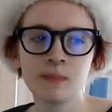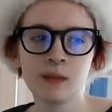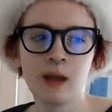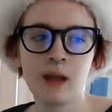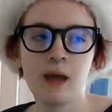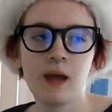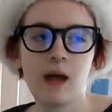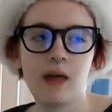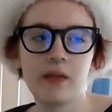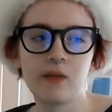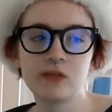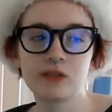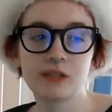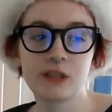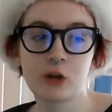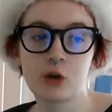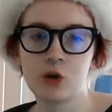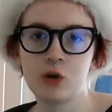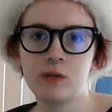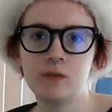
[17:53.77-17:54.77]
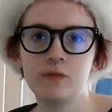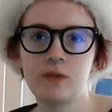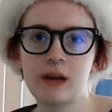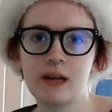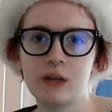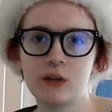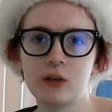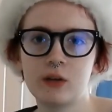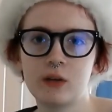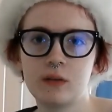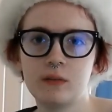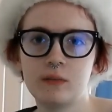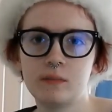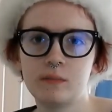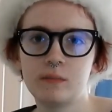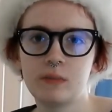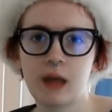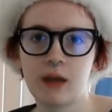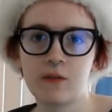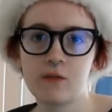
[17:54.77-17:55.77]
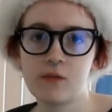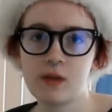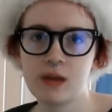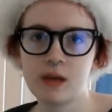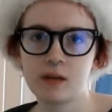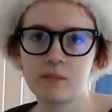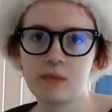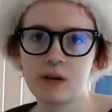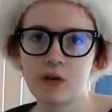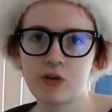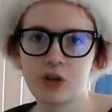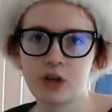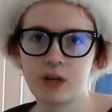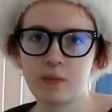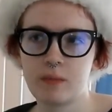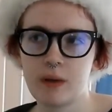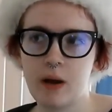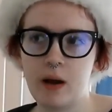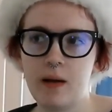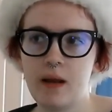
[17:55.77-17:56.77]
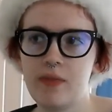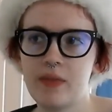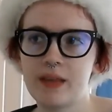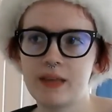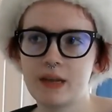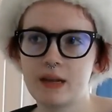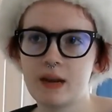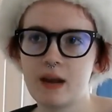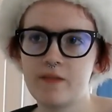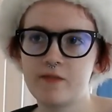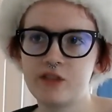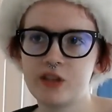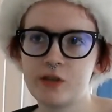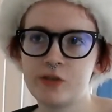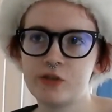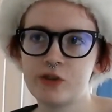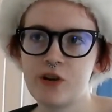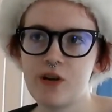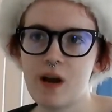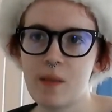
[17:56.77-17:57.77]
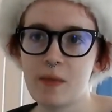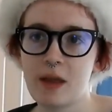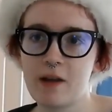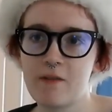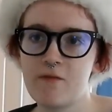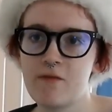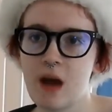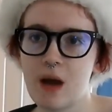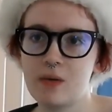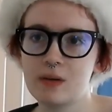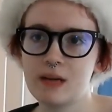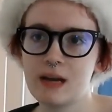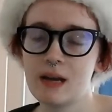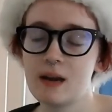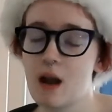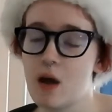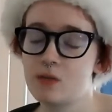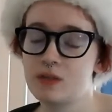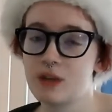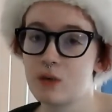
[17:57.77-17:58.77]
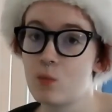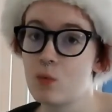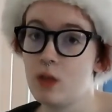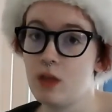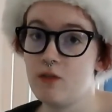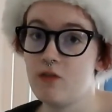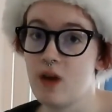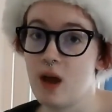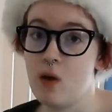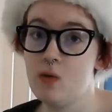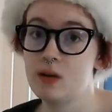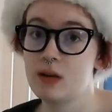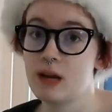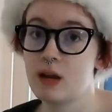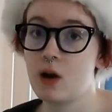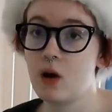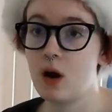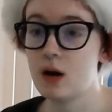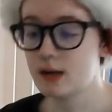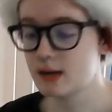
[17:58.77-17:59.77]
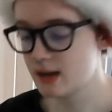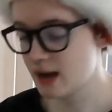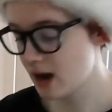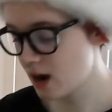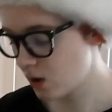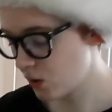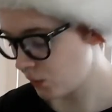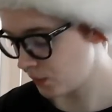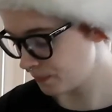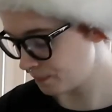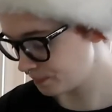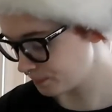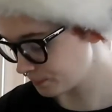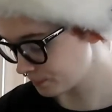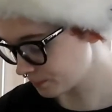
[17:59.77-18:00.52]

I think it's because I couldn't find a good like vegan butter chicken marinade that didn't have ginger, and then I found it and I was like, well, I found it, I got it now.